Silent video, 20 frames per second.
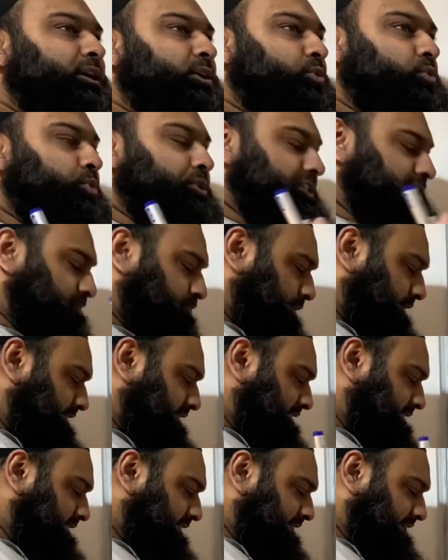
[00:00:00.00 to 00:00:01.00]

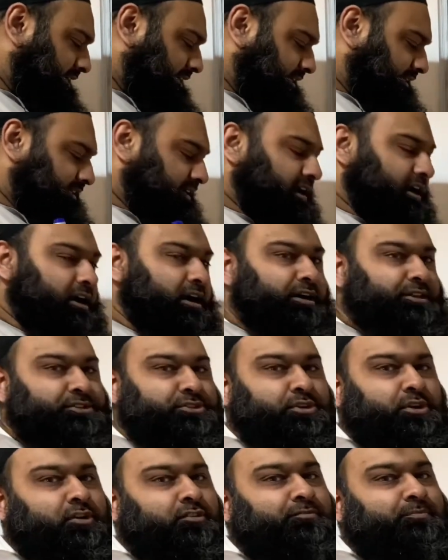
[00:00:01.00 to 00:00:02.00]
whispers in the
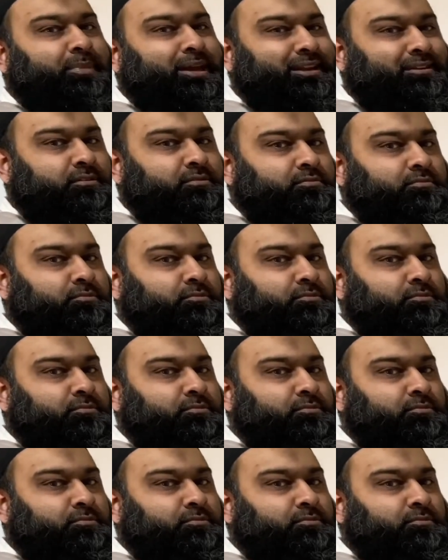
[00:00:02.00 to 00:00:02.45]
hearts of men